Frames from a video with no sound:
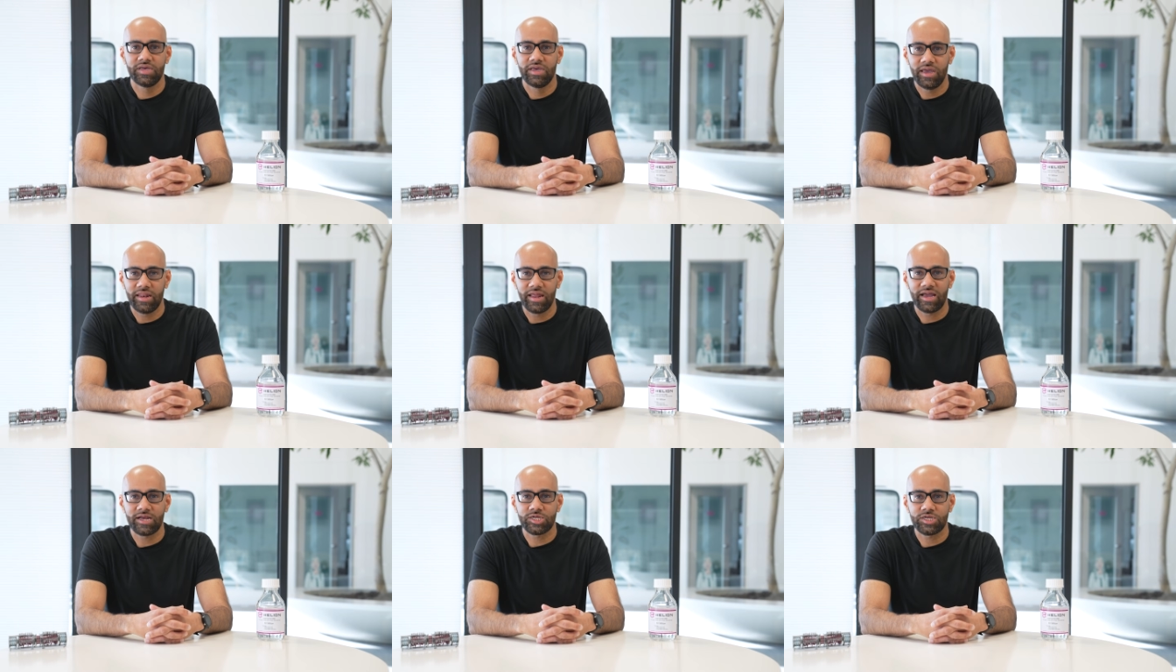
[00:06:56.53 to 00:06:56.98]

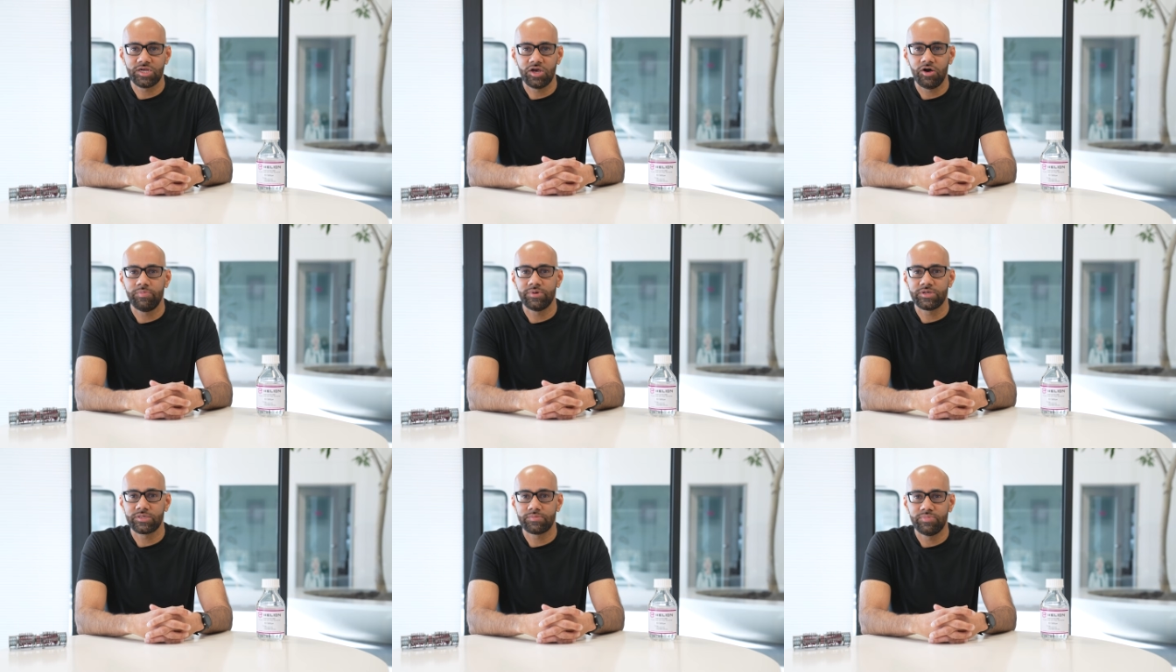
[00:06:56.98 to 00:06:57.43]
and actually
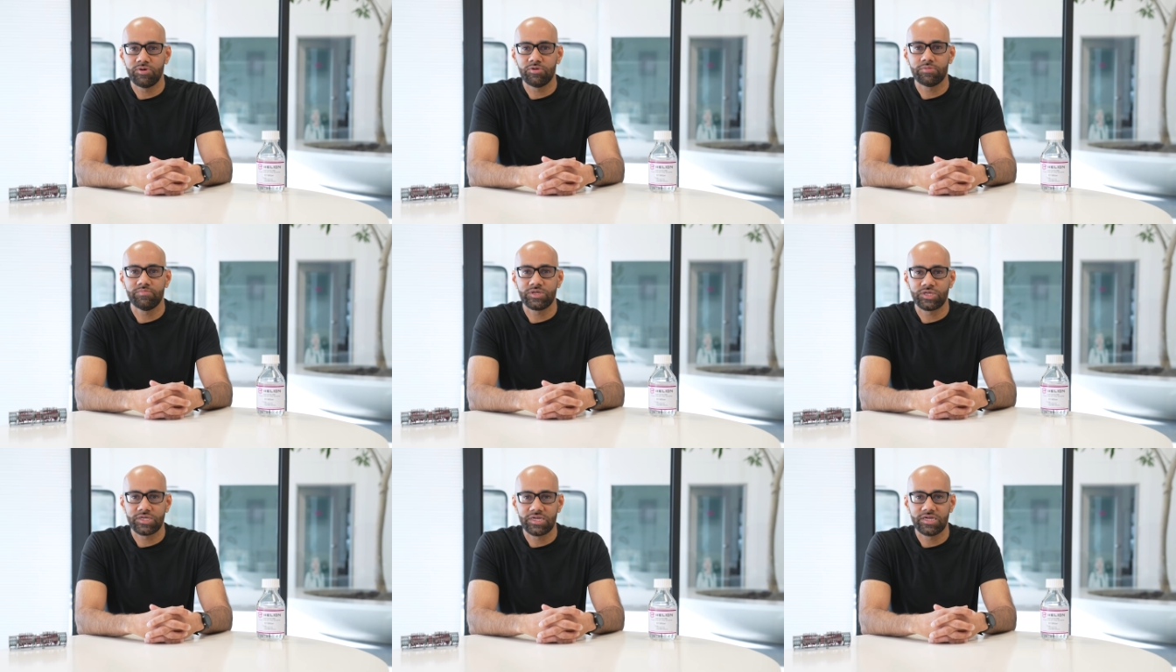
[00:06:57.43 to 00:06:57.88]
help us build
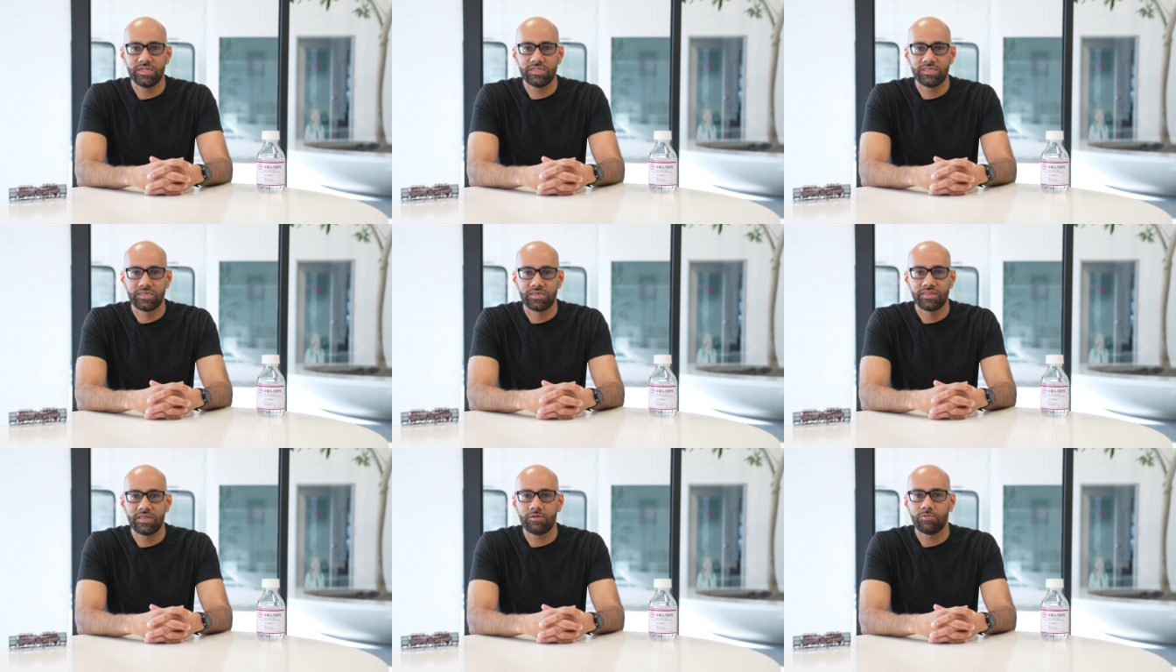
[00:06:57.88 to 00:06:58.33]

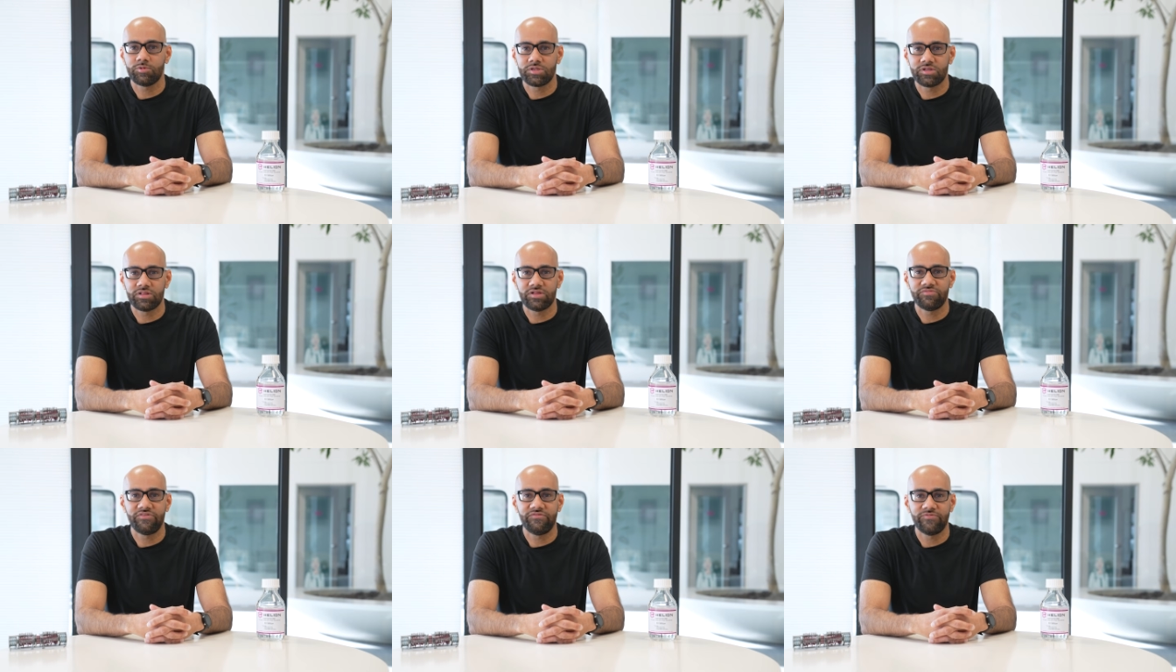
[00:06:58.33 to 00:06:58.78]
machines that will
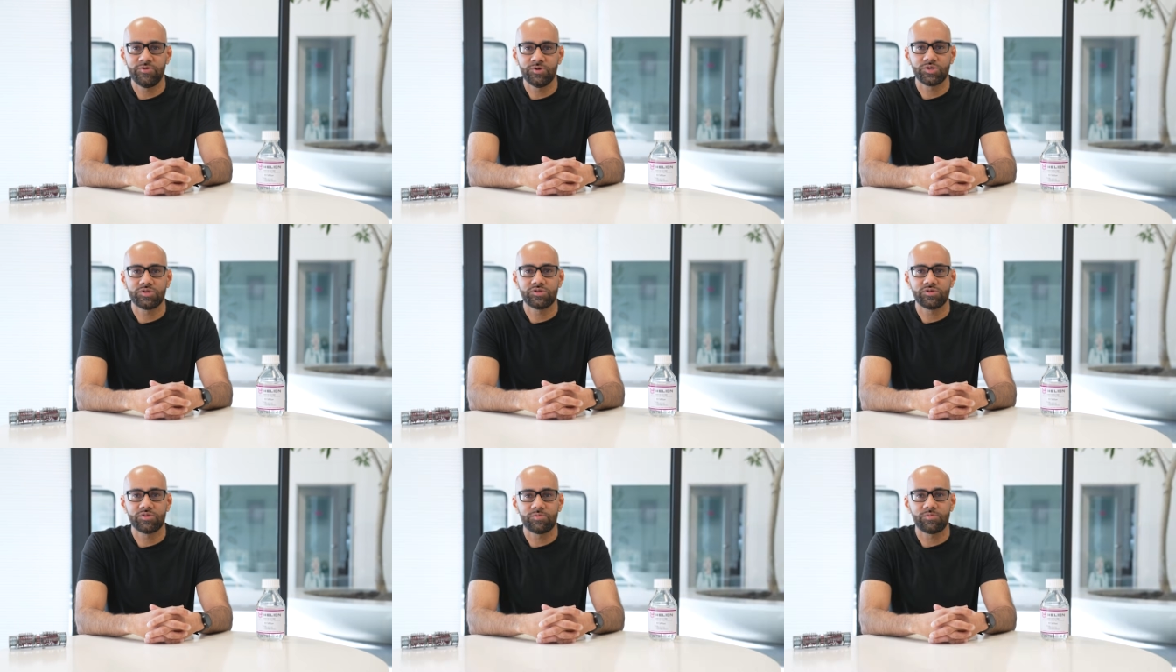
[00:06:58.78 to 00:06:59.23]
deliver
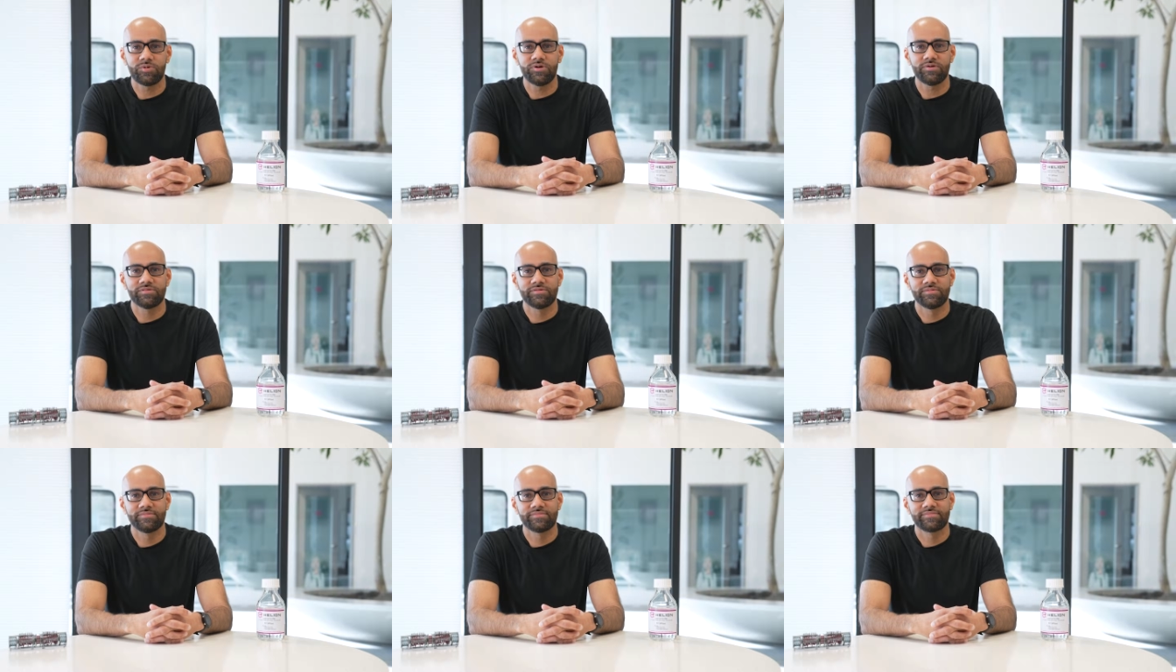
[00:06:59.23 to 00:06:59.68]
Fusion to the world.